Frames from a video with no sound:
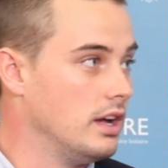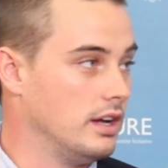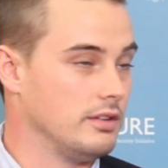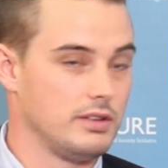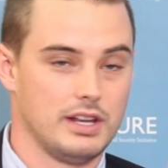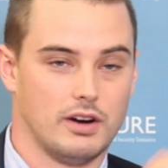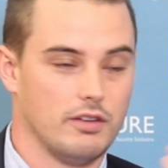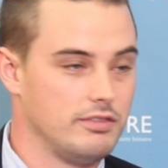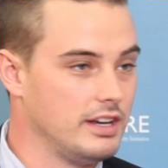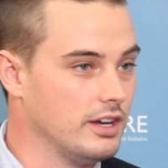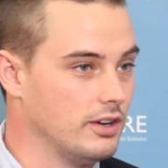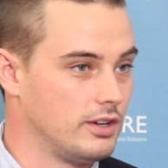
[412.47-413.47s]
Uh, you know,
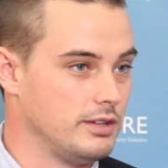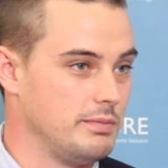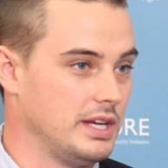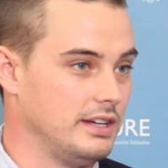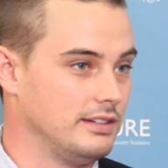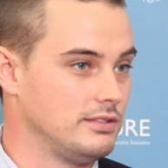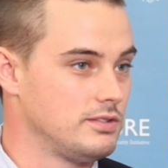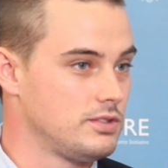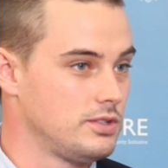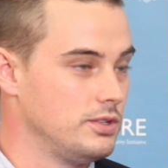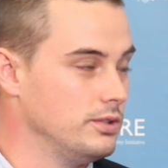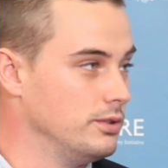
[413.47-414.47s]
video could be
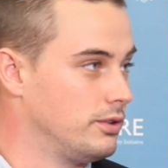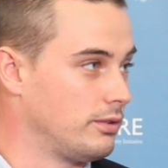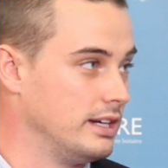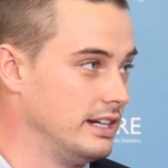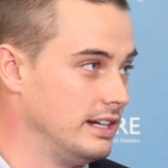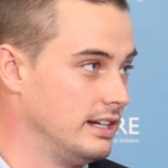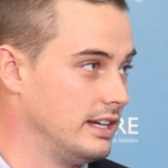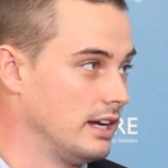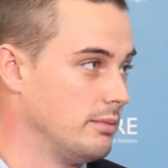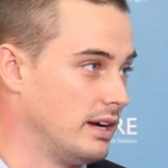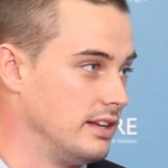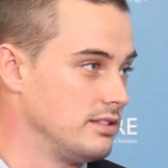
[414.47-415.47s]
two, three
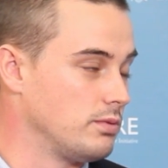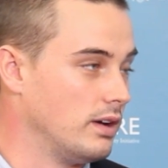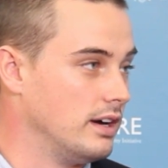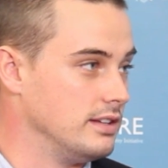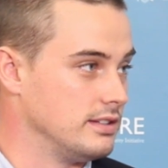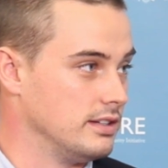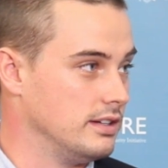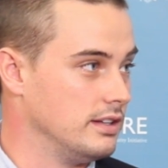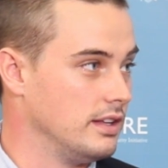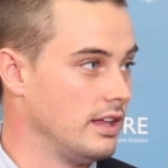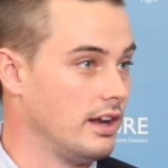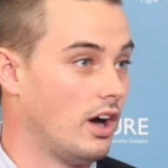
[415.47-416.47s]
gigabytes, whereas
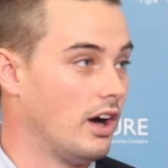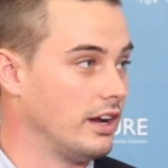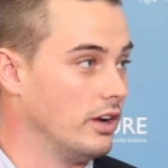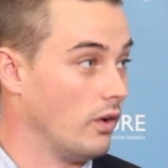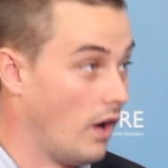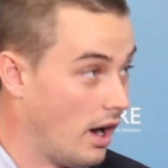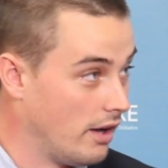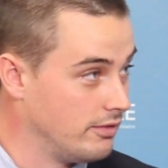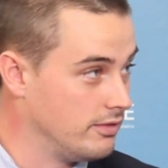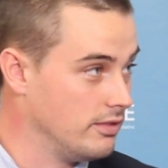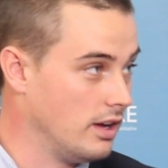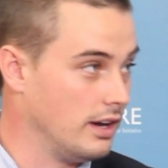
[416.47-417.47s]
a, an audio
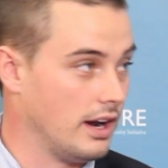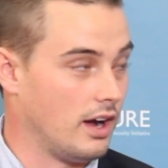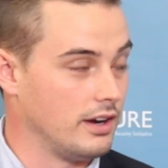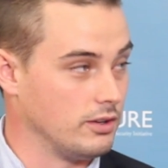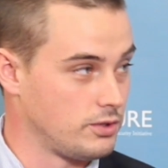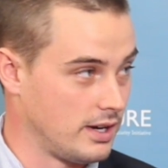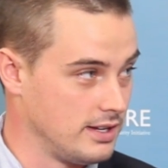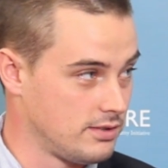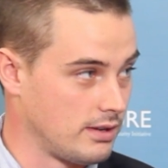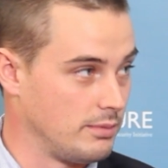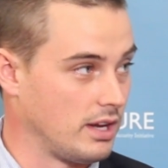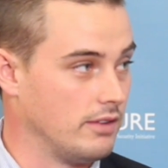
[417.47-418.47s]
of an audio
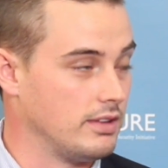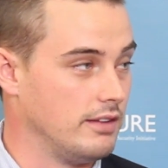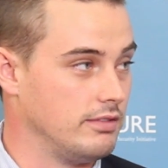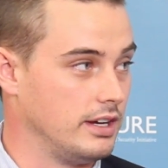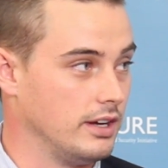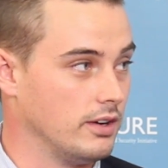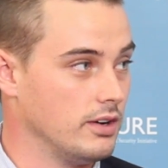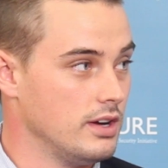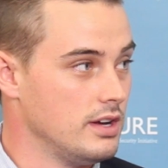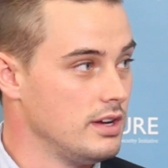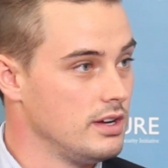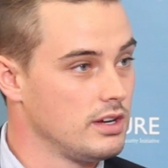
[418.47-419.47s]
transcript of that video
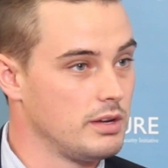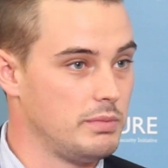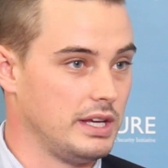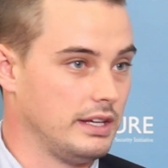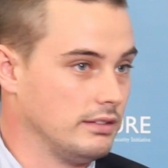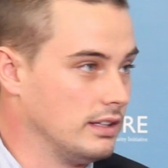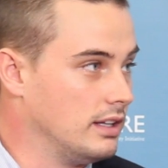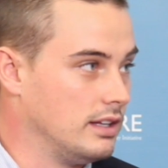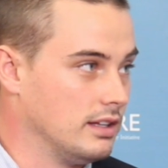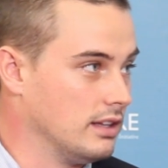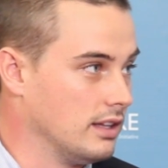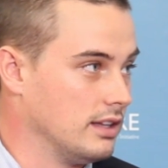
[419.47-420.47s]
mm -hmm. could be
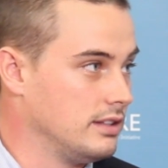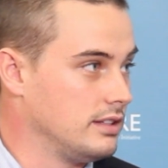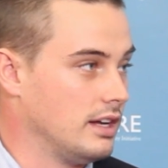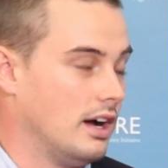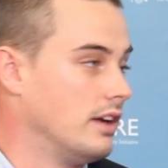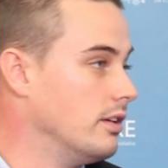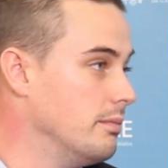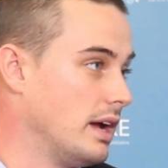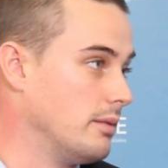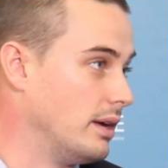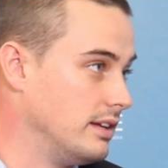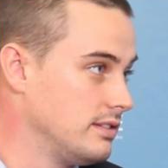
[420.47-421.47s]
100 uh,
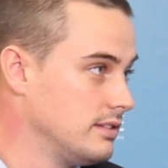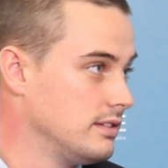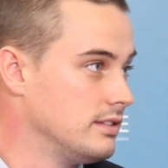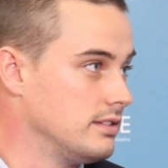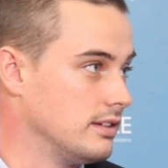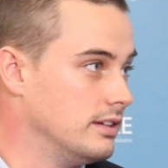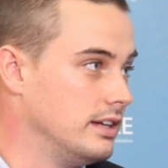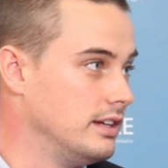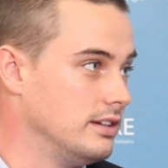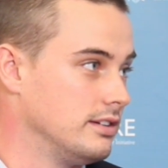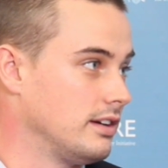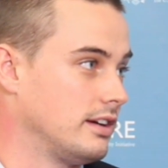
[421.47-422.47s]
megabytes. So
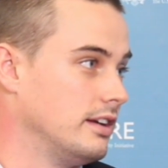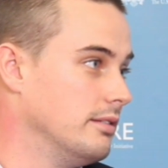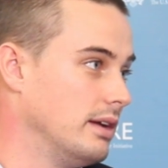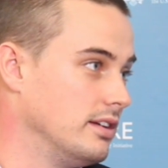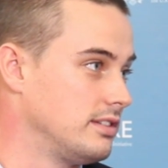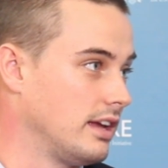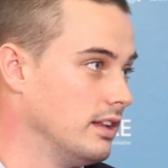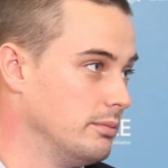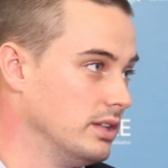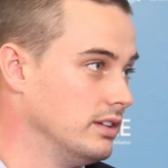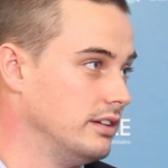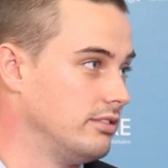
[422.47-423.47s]
you're talking about a
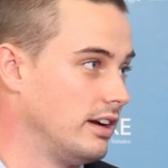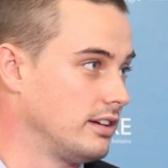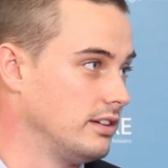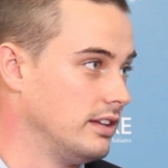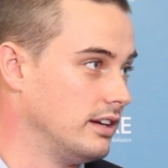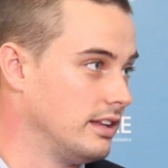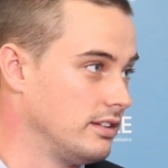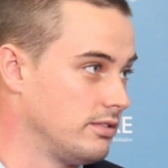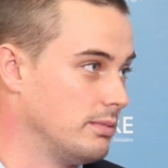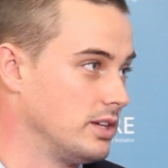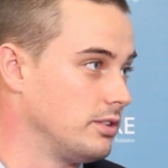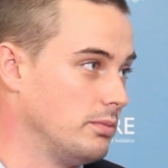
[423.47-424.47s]
scalability factor there
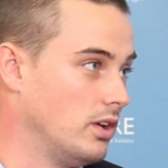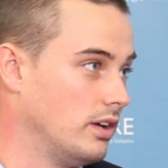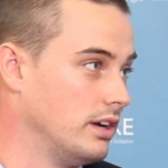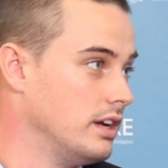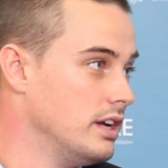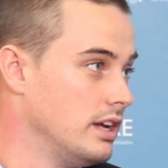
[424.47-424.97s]
that's much smaller.